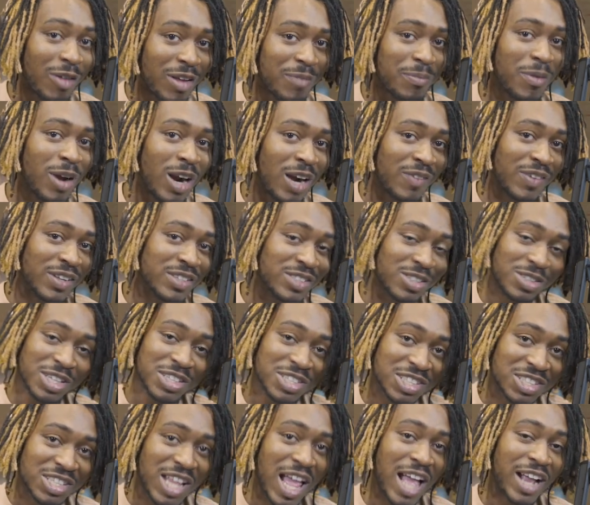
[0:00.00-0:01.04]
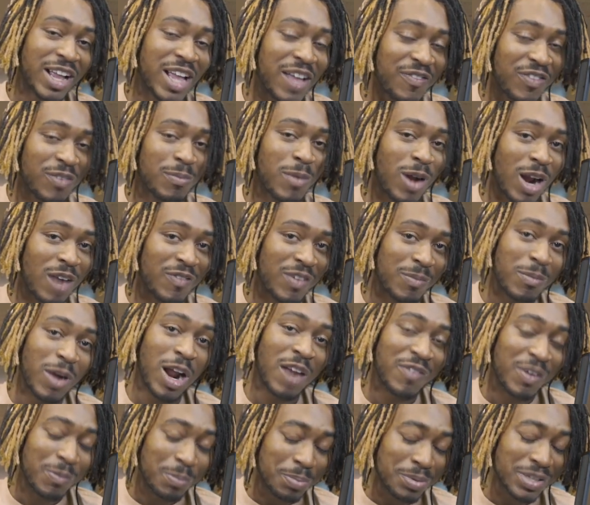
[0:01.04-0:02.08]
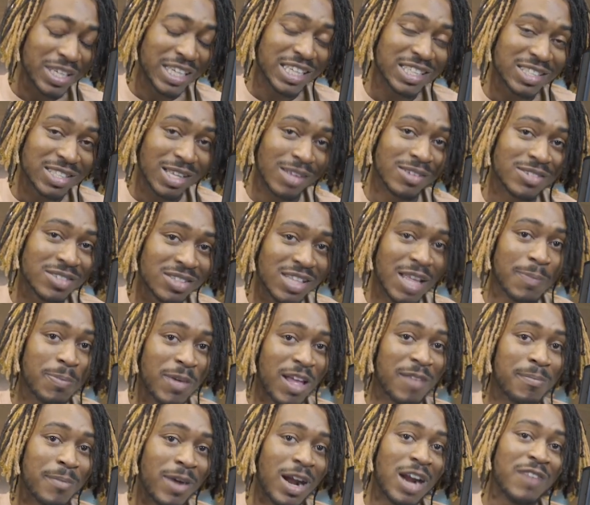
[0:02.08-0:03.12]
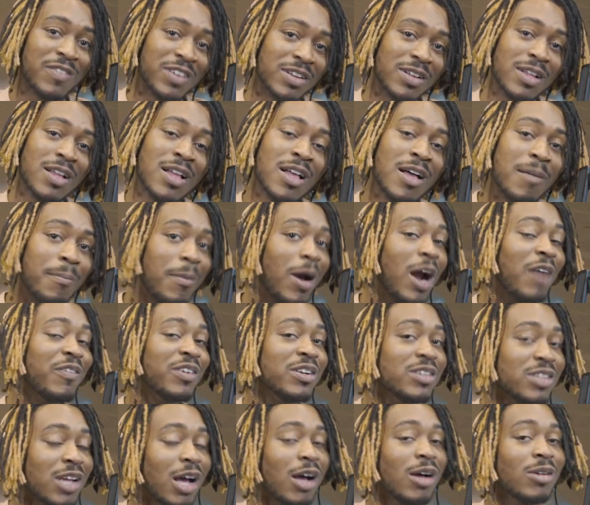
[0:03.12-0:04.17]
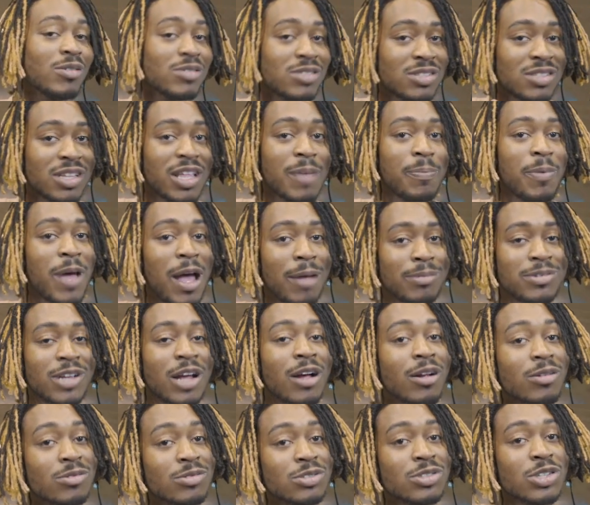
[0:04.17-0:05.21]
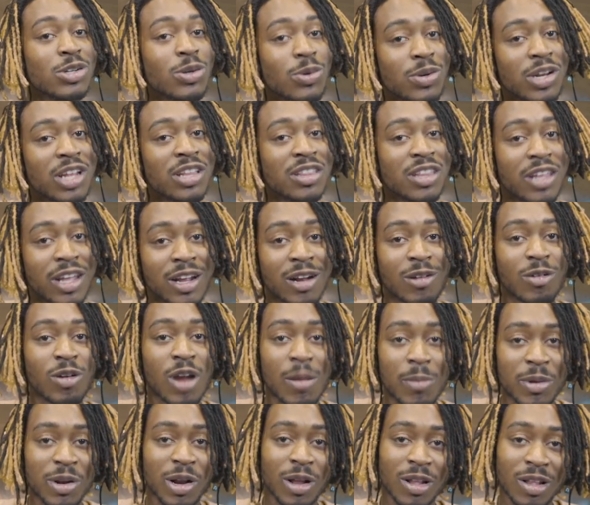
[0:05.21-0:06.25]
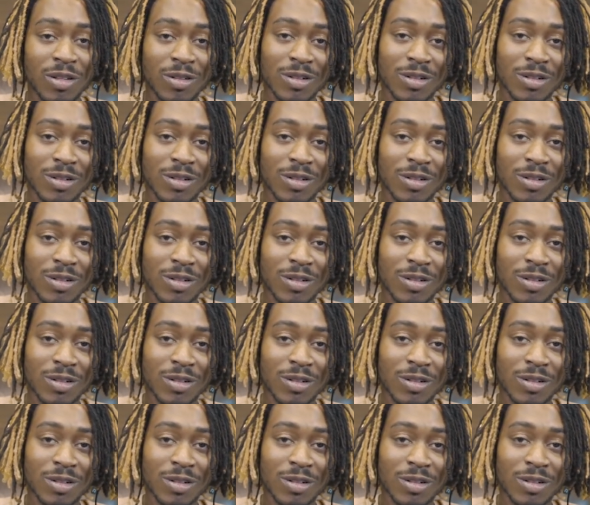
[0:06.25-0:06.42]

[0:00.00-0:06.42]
Marvin. So this is not good for Marvin. Marvin, please don't slip up, Marvin. Marvin, don't slip up. Don't do anything criminal.